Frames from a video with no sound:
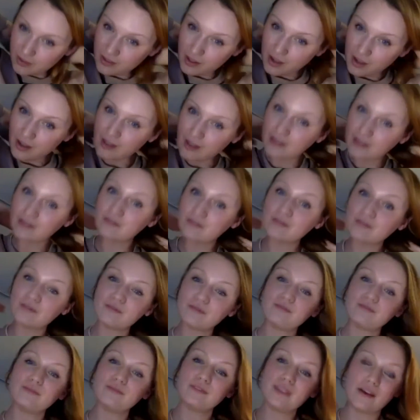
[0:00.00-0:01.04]
I'm
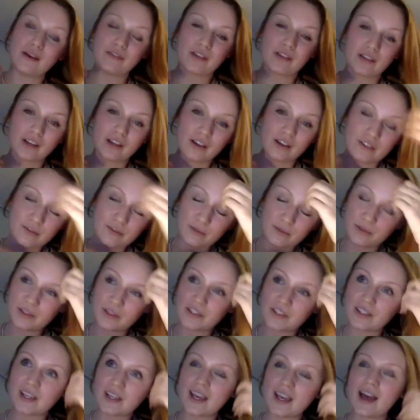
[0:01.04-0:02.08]
never going to go to an
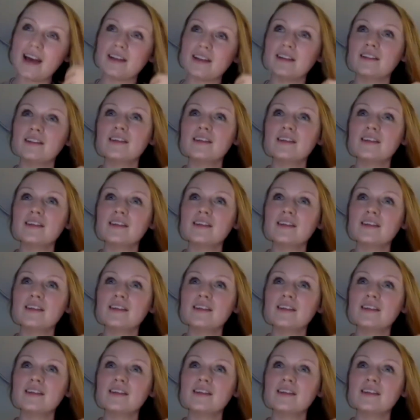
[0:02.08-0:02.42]
audition again. And